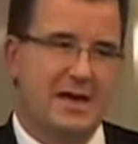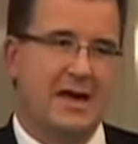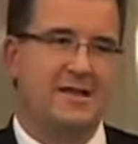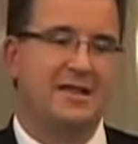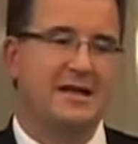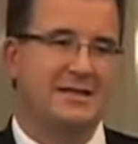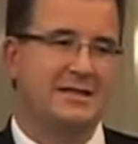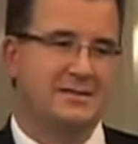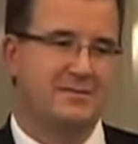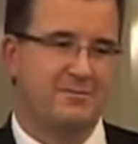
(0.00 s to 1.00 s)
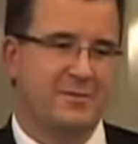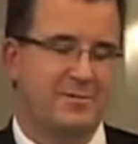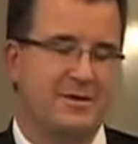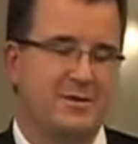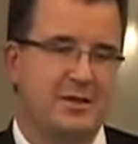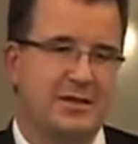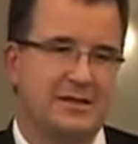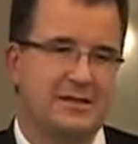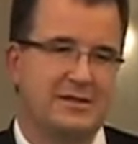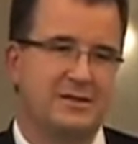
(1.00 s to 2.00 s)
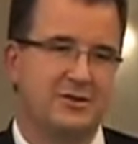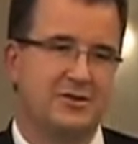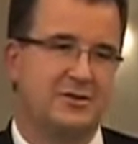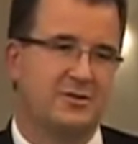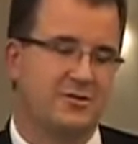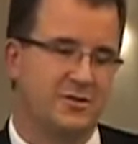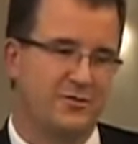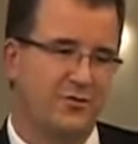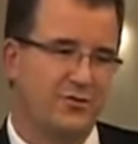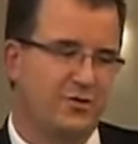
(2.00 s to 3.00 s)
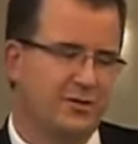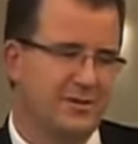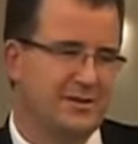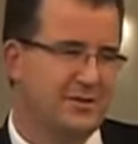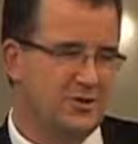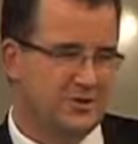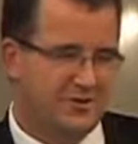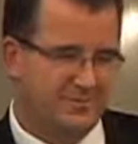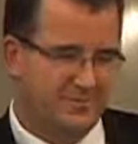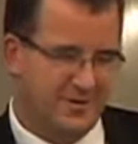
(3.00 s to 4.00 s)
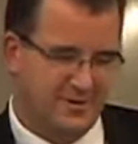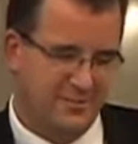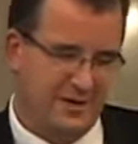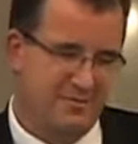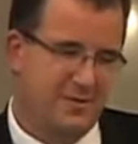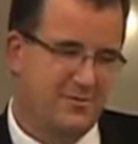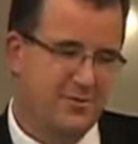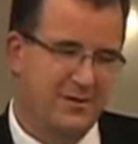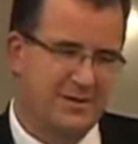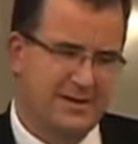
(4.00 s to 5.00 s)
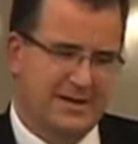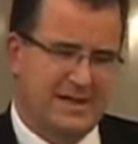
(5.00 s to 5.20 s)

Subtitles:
And last, maybe not least, just a few comments. It's just on my memory.